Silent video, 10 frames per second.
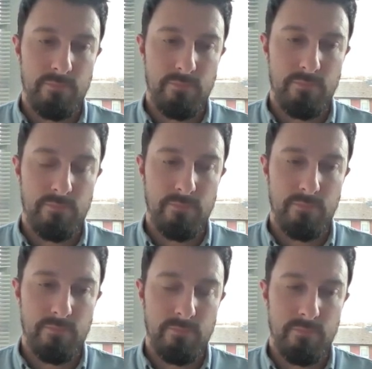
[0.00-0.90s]

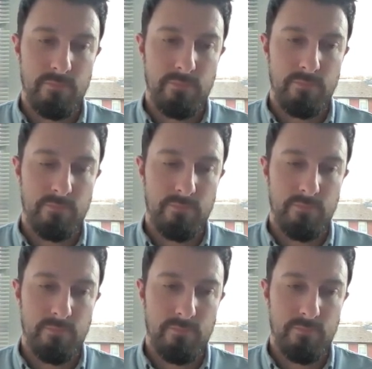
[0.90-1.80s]

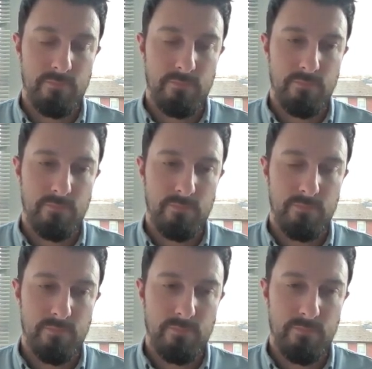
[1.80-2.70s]

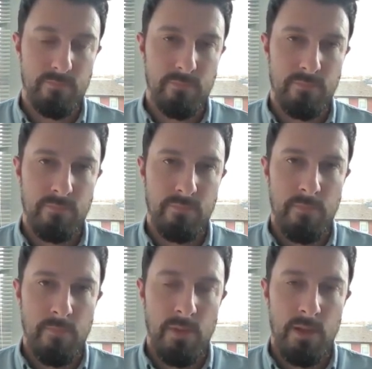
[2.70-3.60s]

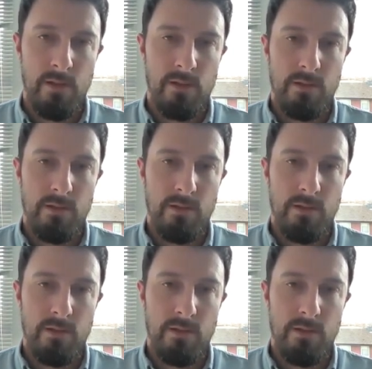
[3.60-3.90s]
No words are spoken by the person on screen.